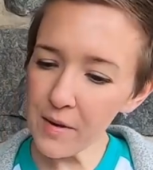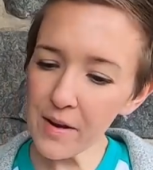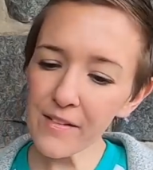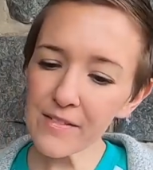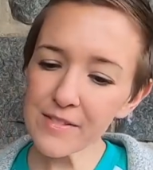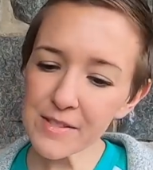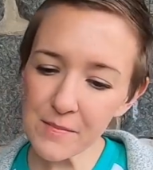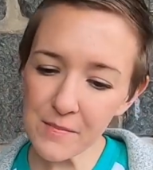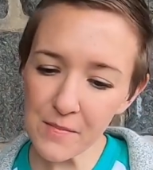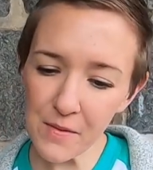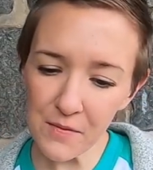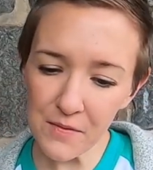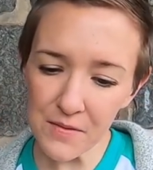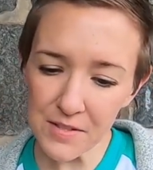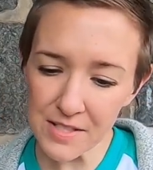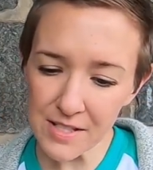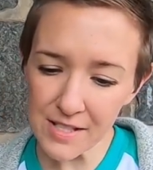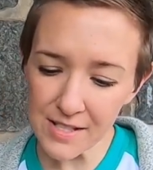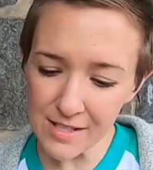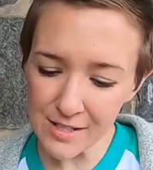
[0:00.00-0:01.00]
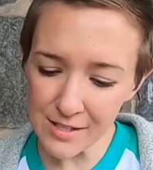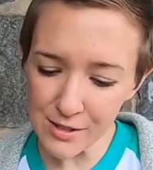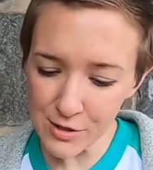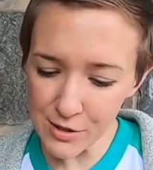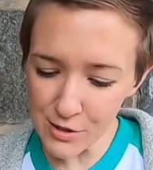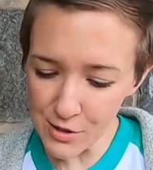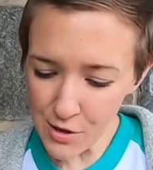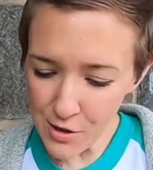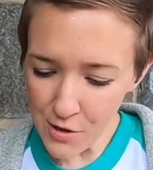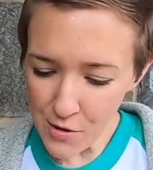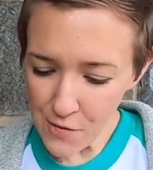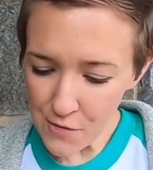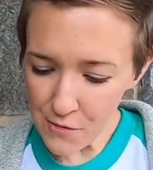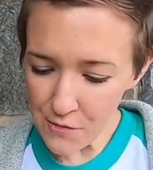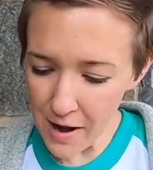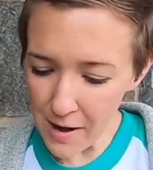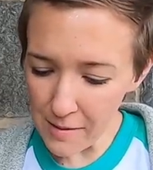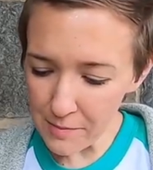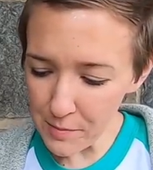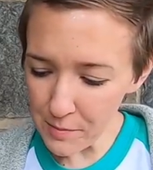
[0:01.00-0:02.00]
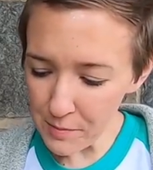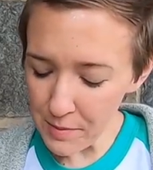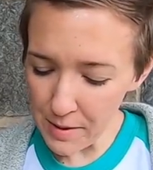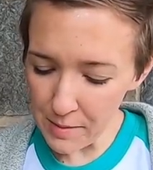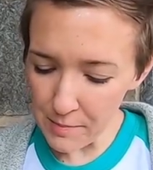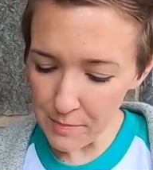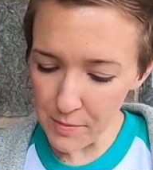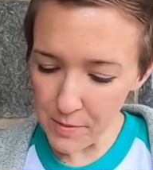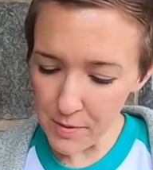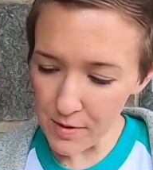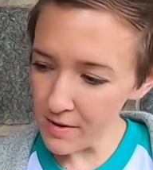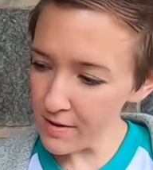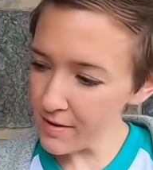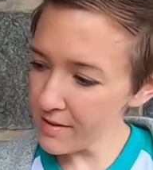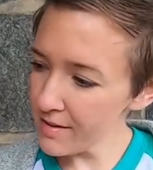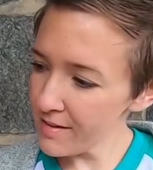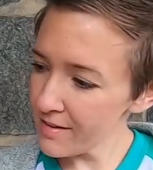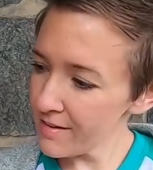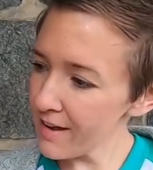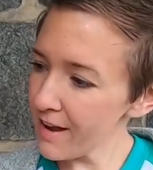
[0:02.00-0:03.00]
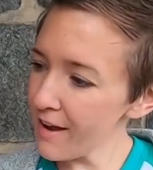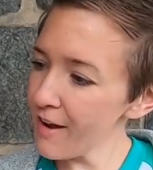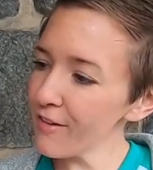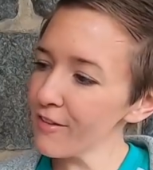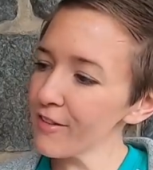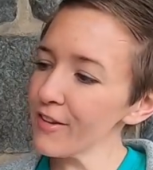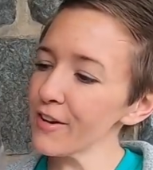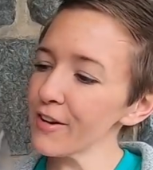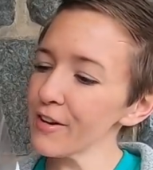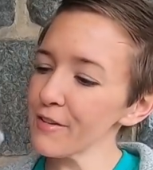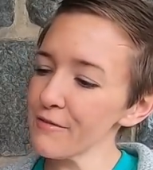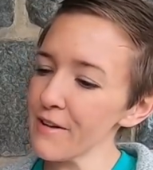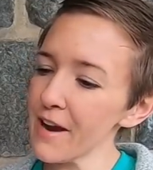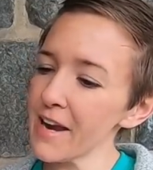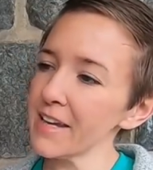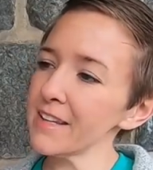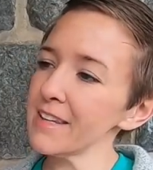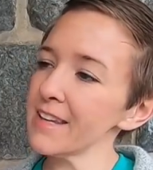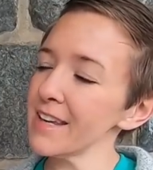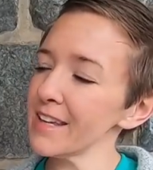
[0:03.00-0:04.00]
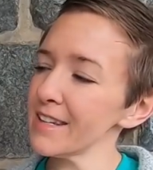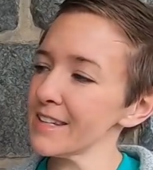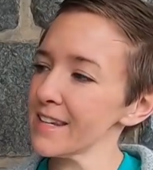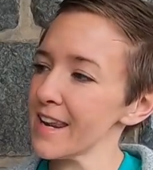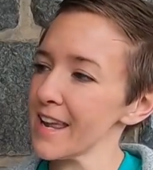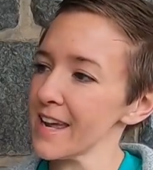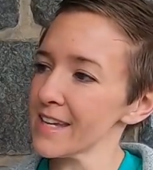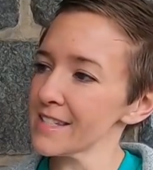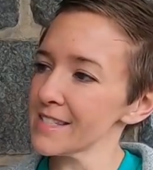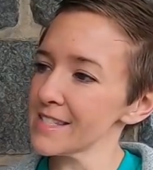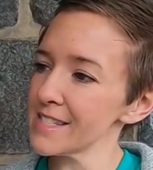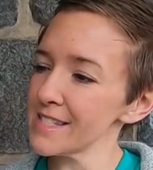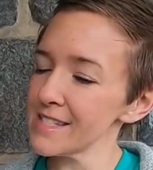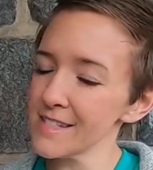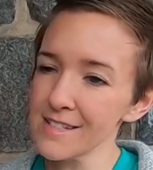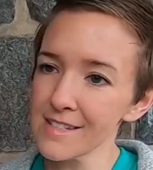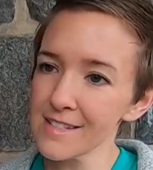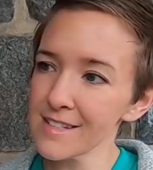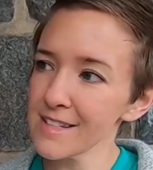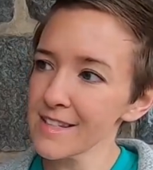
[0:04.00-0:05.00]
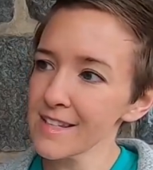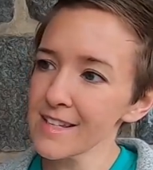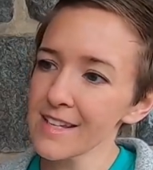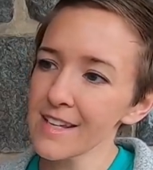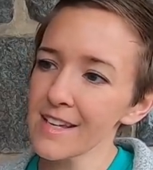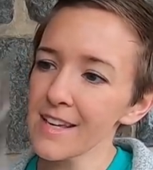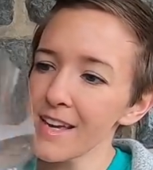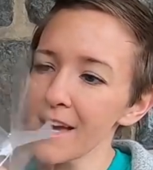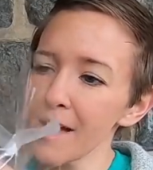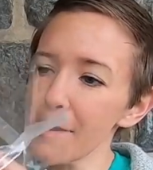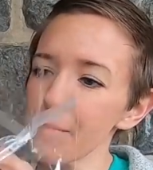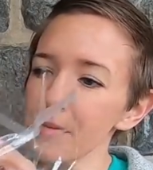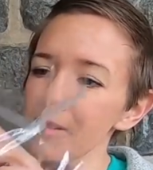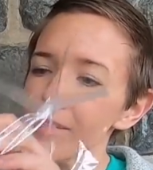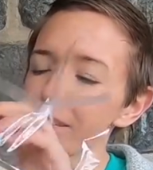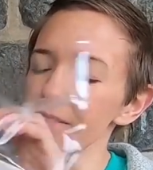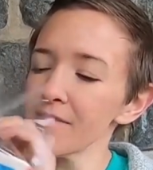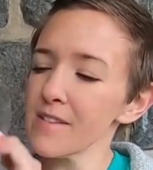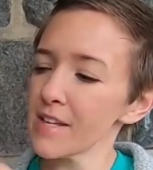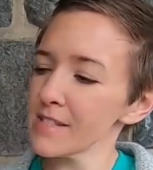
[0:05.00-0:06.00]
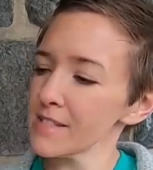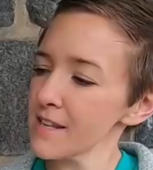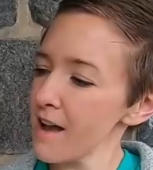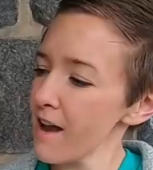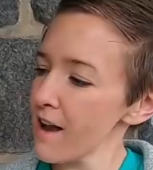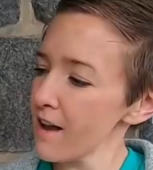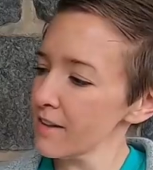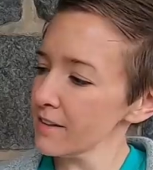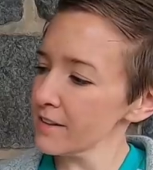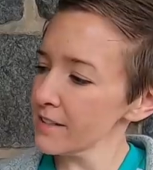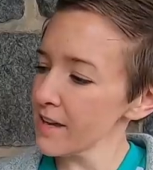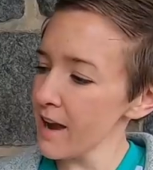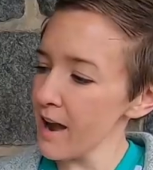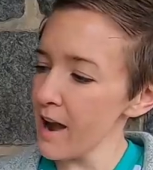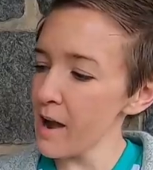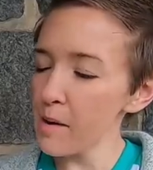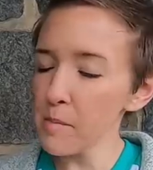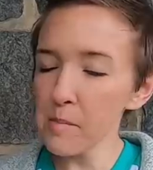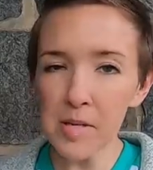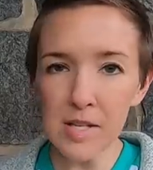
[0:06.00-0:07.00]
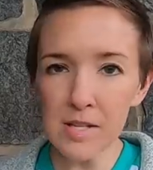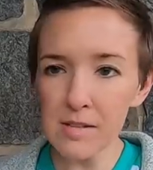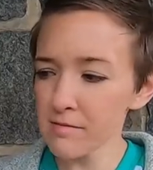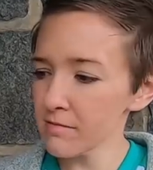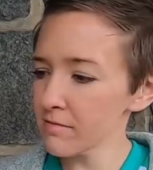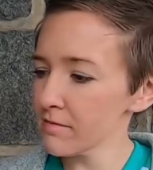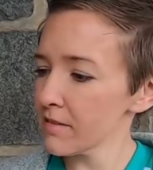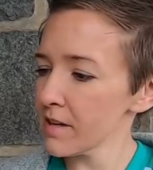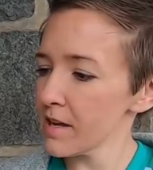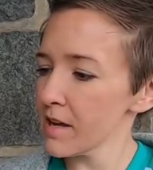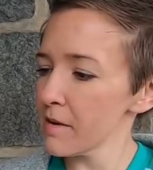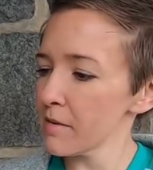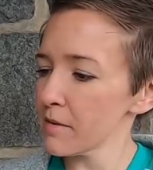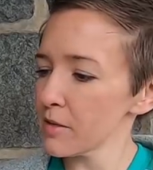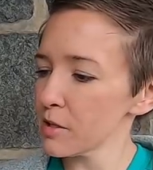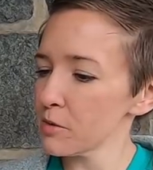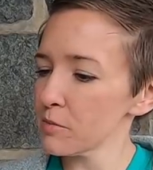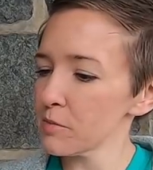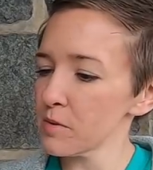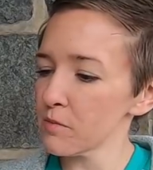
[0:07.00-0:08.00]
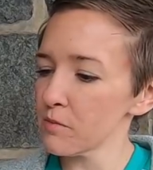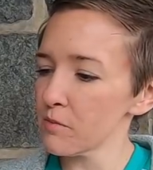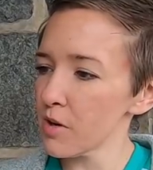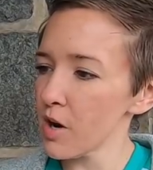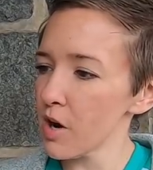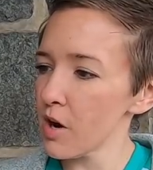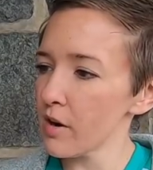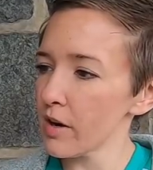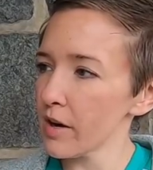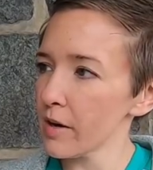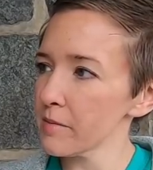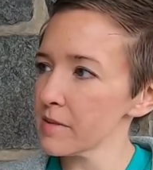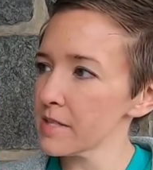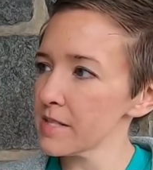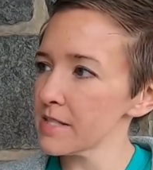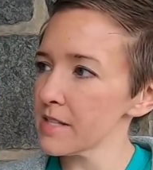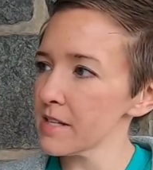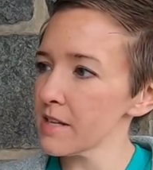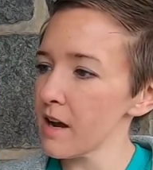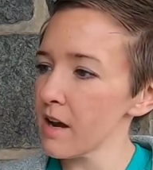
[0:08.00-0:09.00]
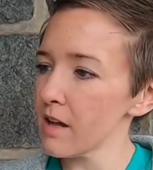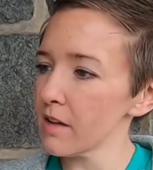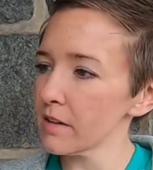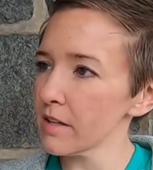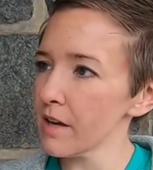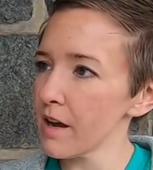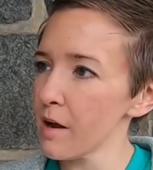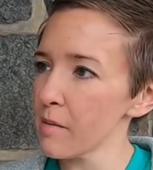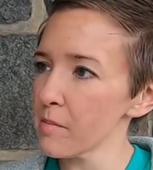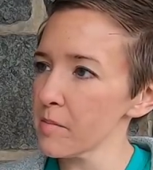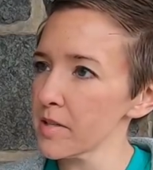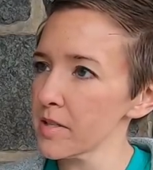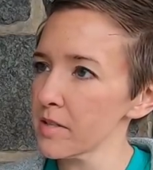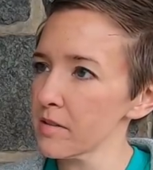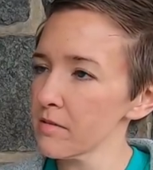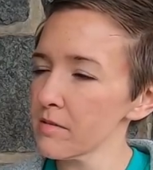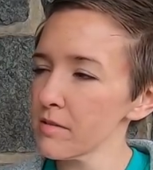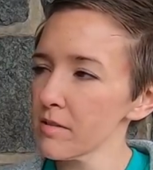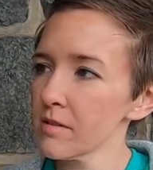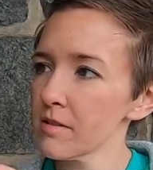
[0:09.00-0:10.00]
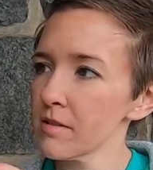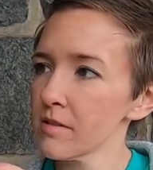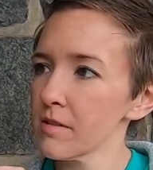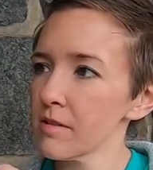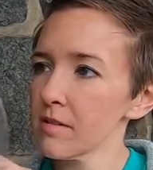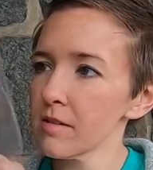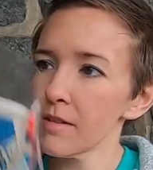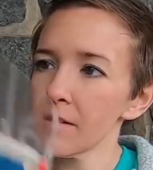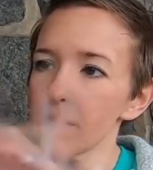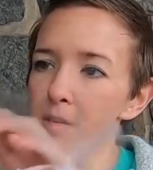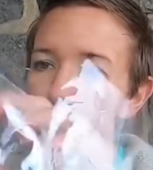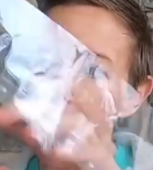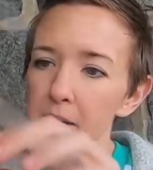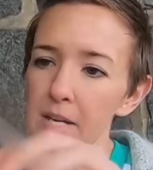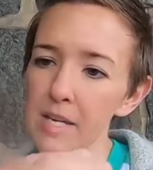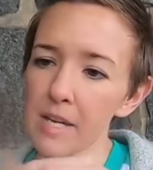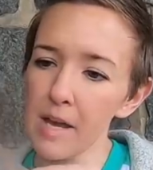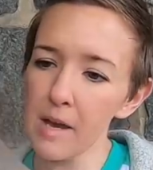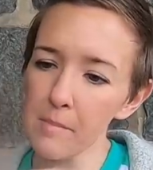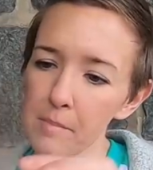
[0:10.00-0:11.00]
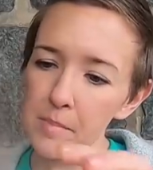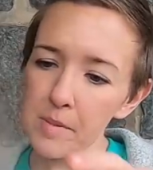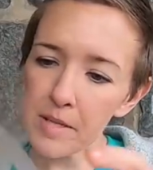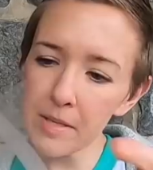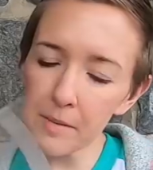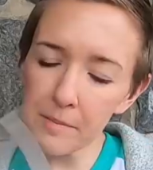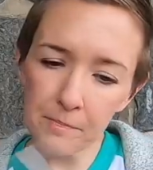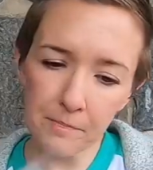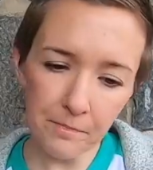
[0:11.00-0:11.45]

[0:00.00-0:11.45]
we have some vintage wrapping paper. Oh look, Raggedy Ann and Andy. I believe that's Holly Hobbie. I uh, could be wrong. I want to say Holly Hobbie. It might not be.